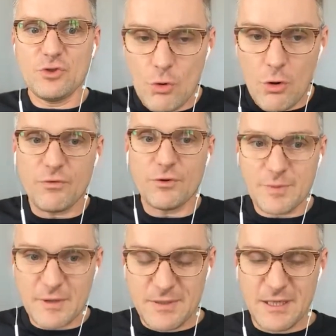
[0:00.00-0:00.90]
We're shutting
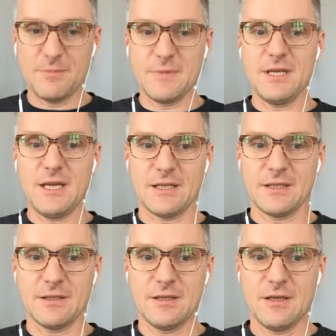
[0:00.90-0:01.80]
down Kronstadt,
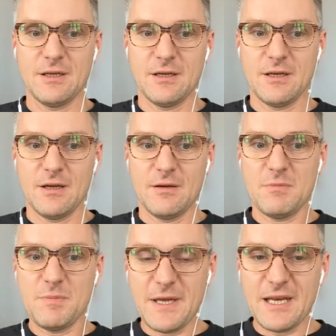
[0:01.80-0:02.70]
shutting down
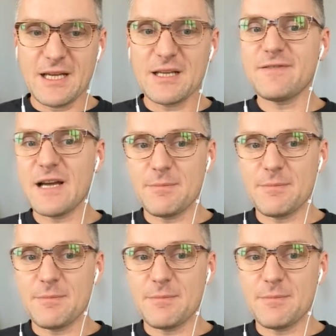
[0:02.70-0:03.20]
Baltiisk.